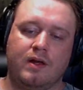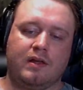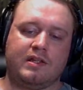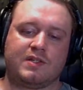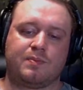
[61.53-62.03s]

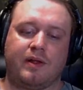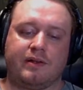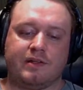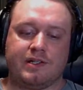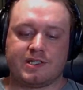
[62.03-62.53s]
this
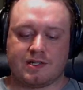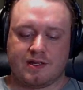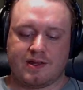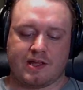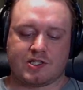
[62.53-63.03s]
playlist
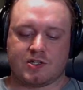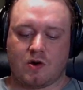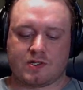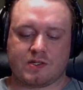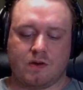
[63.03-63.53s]
that
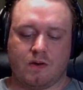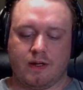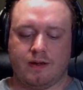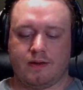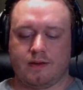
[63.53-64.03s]
starts
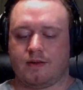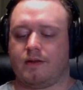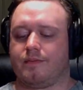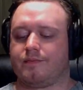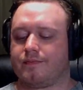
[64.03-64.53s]
on.
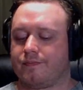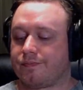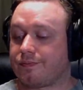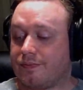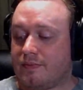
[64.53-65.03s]
I'm
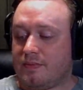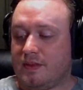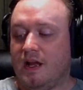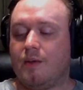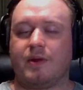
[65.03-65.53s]

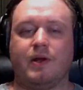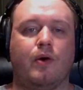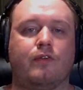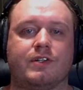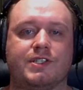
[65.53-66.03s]
going to go
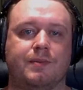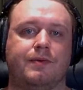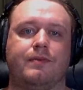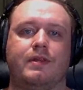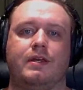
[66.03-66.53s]
over some of
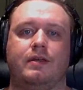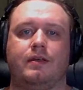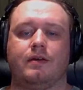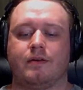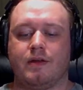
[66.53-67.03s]

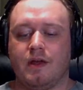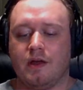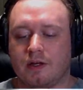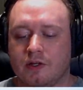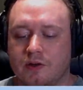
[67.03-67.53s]
the
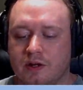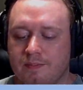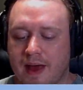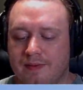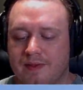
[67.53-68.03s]
good and
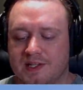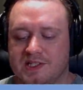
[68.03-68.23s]
bad things